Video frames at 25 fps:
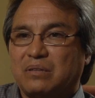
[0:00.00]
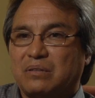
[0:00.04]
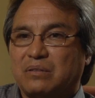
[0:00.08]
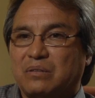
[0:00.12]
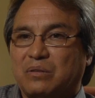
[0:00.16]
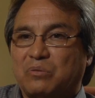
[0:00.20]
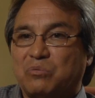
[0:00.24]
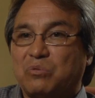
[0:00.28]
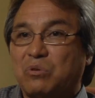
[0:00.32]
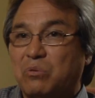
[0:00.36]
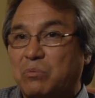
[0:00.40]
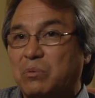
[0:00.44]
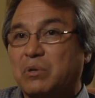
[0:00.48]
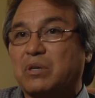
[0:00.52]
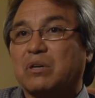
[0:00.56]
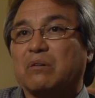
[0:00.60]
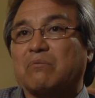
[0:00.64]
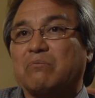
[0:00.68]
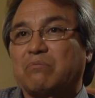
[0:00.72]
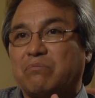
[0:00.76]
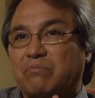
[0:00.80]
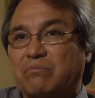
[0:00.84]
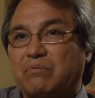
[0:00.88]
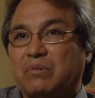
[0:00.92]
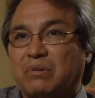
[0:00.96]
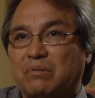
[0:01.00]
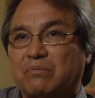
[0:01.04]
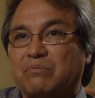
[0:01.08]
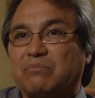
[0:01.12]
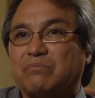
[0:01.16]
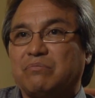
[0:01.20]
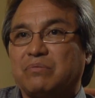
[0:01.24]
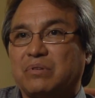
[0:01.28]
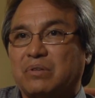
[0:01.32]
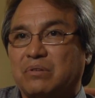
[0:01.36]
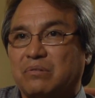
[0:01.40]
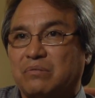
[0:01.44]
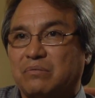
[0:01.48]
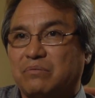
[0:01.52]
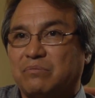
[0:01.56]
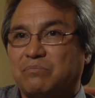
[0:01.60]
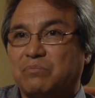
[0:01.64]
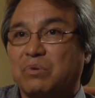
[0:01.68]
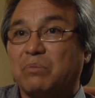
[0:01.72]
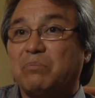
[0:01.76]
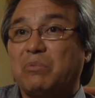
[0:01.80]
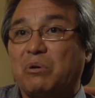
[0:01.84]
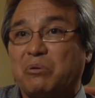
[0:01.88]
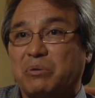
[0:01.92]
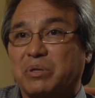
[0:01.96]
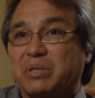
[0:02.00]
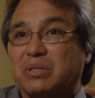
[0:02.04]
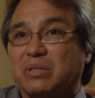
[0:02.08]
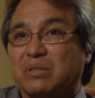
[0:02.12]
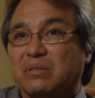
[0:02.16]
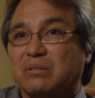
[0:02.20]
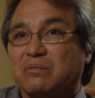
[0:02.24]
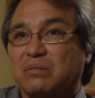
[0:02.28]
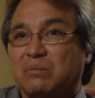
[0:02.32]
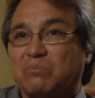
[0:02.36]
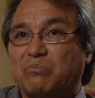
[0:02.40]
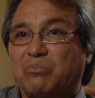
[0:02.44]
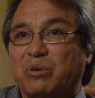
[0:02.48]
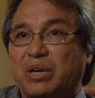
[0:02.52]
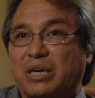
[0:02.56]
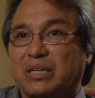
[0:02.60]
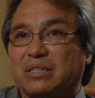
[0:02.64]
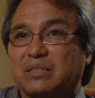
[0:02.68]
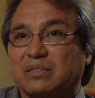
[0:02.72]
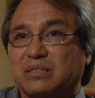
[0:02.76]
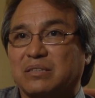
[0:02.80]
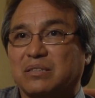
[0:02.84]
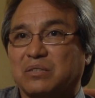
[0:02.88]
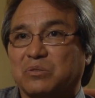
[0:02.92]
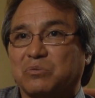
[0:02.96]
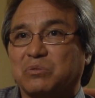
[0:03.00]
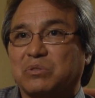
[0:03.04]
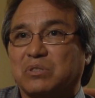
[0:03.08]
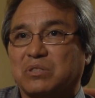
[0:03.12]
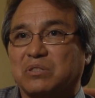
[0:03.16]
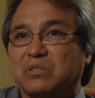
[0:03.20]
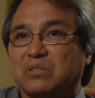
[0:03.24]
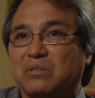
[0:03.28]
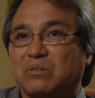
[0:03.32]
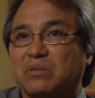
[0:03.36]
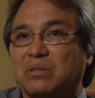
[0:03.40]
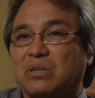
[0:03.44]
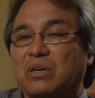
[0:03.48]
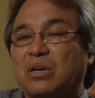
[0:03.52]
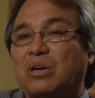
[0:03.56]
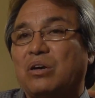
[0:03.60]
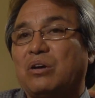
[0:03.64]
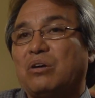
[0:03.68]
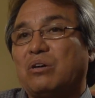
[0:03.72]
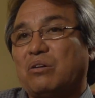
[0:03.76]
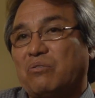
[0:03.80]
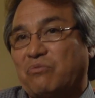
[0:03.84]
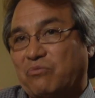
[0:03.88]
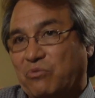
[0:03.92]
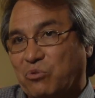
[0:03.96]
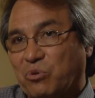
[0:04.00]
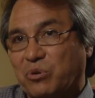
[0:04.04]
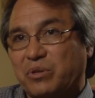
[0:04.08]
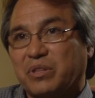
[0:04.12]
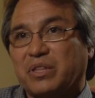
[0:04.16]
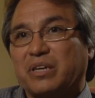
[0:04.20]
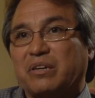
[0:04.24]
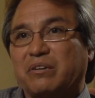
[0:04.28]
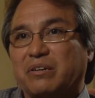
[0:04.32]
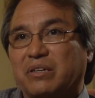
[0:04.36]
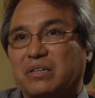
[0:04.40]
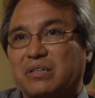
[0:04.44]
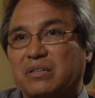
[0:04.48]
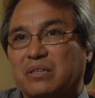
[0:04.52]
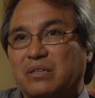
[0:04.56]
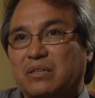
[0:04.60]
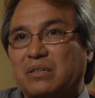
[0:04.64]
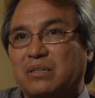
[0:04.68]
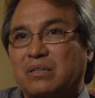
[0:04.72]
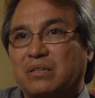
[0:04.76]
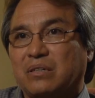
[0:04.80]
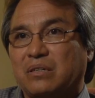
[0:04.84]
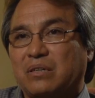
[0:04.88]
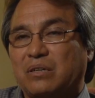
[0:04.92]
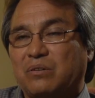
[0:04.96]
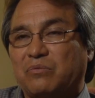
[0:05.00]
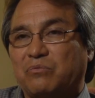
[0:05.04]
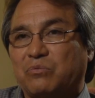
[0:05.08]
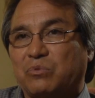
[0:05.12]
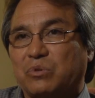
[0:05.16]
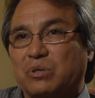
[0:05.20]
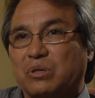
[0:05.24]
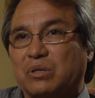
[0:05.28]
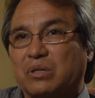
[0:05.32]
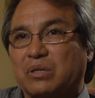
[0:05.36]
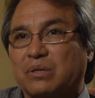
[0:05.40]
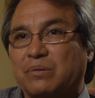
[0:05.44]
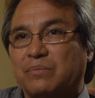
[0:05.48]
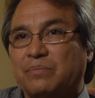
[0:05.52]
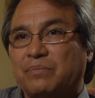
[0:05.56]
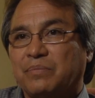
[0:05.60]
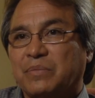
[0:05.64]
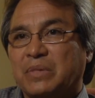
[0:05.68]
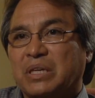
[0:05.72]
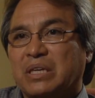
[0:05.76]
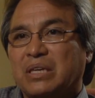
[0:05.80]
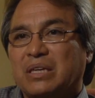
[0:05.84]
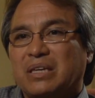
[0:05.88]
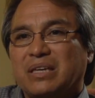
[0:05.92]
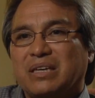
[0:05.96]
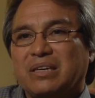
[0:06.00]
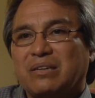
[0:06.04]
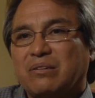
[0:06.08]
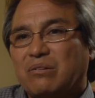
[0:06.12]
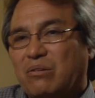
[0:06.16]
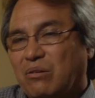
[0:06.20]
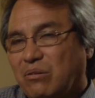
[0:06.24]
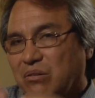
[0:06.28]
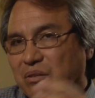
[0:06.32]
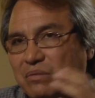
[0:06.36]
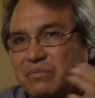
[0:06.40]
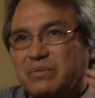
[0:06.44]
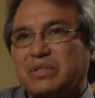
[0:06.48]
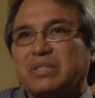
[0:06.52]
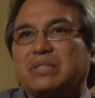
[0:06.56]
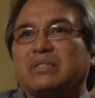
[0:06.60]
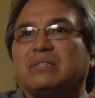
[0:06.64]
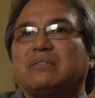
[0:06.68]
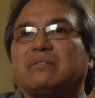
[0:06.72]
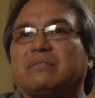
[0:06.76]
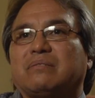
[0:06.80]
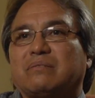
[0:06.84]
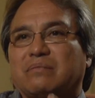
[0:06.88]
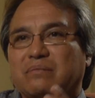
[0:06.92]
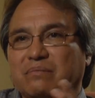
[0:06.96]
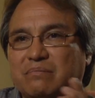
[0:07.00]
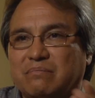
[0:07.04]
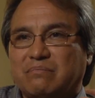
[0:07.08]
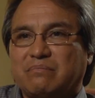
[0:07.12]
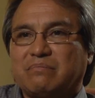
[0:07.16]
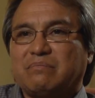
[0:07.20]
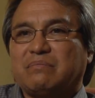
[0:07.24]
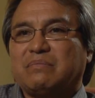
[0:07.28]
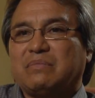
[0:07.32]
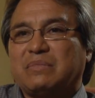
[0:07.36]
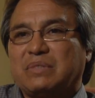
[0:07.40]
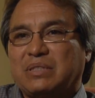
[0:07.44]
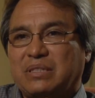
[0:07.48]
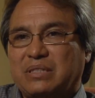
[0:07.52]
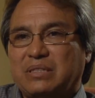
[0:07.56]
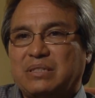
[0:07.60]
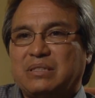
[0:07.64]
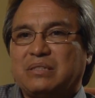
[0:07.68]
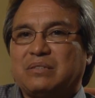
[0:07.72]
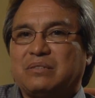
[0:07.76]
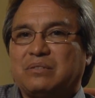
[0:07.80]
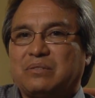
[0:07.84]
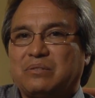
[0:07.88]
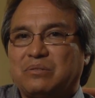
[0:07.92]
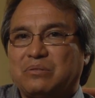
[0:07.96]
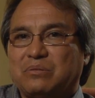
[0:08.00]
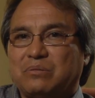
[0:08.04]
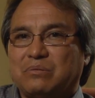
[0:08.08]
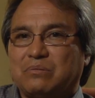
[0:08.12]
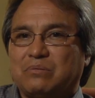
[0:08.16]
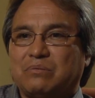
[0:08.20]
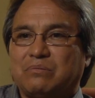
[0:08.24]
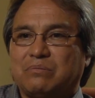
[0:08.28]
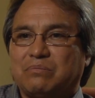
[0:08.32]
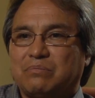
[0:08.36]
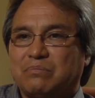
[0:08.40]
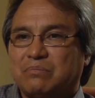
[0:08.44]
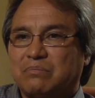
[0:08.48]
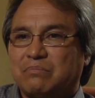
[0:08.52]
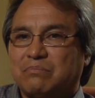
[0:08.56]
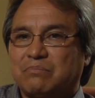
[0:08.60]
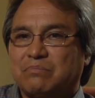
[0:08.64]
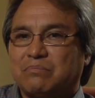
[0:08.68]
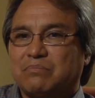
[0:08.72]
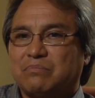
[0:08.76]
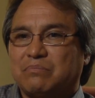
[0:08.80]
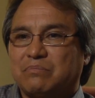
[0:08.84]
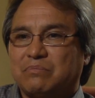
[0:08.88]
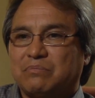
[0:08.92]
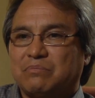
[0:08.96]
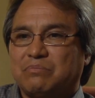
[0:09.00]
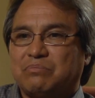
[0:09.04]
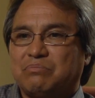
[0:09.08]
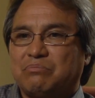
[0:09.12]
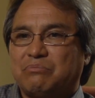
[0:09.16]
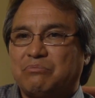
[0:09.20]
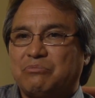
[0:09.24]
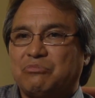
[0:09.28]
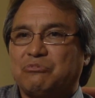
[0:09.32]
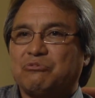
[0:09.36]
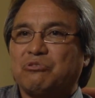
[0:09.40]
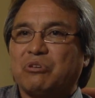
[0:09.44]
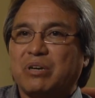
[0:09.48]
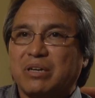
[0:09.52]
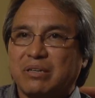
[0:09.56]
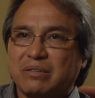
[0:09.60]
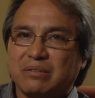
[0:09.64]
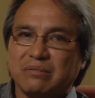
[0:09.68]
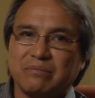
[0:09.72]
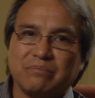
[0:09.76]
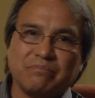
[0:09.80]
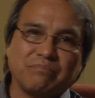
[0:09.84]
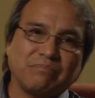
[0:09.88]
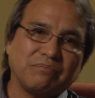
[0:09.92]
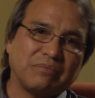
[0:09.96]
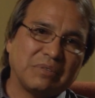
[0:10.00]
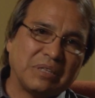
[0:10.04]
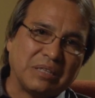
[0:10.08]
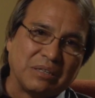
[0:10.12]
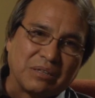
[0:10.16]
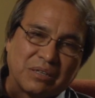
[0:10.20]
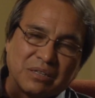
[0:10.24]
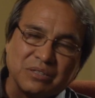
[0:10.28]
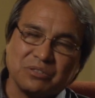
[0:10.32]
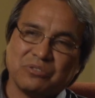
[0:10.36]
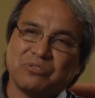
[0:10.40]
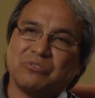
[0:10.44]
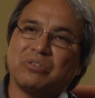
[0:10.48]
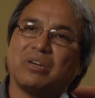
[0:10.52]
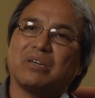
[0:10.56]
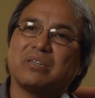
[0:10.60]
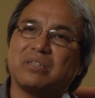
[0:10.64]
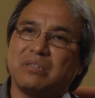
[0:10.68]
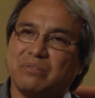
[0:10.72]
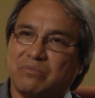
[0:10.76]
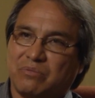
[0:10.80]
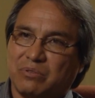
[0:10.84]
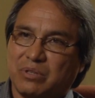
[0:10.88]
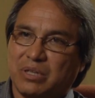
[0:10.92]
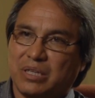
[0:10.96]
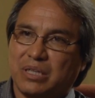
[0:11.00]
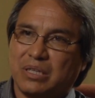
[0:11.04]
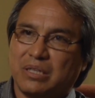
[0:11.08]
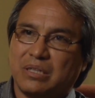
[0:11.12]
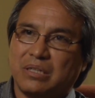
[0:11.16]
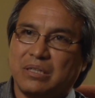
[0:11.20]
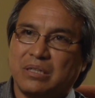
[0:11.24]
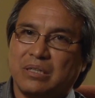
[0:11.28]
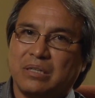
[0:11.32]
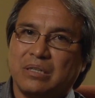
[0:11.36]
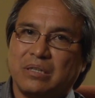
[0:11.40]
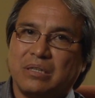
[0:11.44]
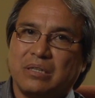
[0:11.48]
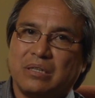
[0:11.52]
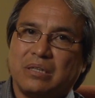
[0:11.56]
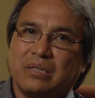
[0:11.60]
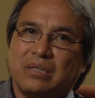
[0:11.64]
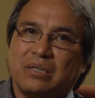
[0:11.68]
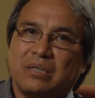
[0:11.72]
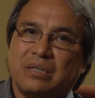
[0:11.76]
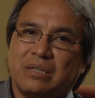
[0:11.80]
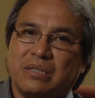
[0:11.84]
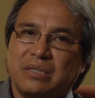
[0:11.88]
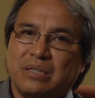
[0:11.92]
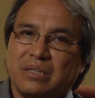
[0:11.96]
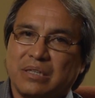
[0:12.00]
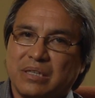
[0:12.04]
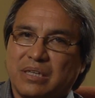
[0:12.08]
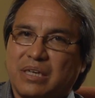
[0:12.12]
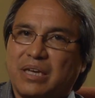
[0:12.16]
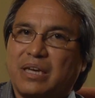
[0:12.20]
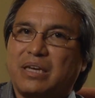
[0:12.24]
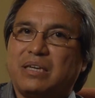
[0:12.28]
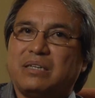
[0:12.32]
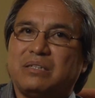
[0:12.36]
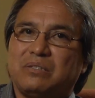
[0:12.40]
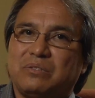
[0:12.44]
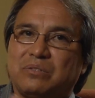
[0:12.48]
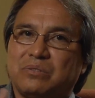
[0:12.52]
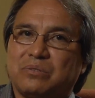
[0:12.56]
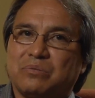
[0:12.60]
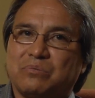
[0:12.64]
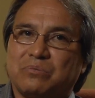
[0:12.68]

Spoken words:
rubric of promoting good practices, which is a fourth area of work. And all of this is to try to, in a constructive way, engage